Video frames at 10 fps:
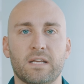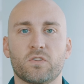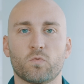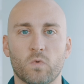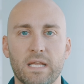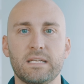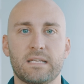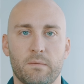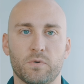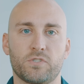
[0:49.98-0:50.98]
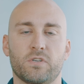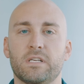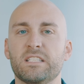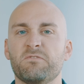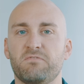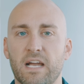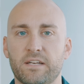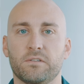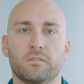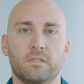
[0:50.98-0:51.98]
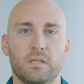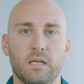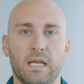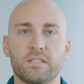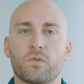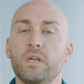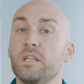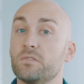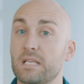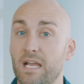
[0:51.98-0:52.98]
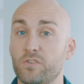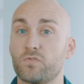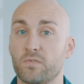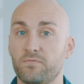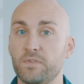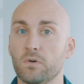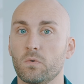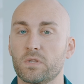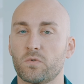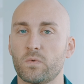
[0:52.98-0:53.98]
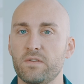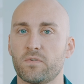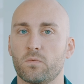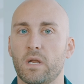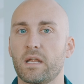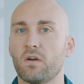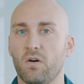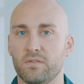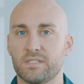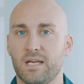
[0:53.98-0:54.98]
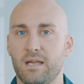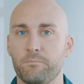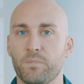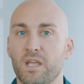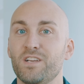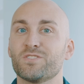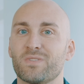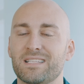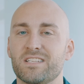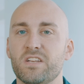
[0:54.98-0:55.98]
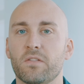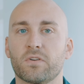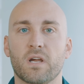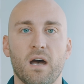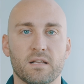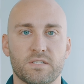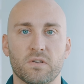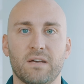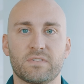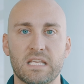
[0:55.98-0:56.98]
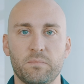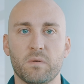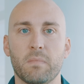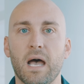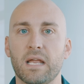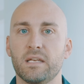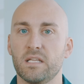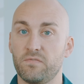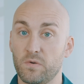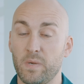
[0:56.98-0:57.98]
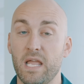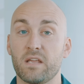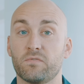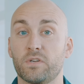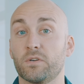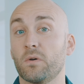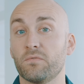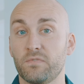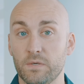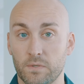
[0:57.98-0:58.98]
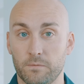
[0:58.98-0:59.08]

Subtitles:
at the right temperature is vital, and it's going to use extra fuel with the reefer running all the time. So that's another cost you'll have to keep in mind if you're paying for your own fuel.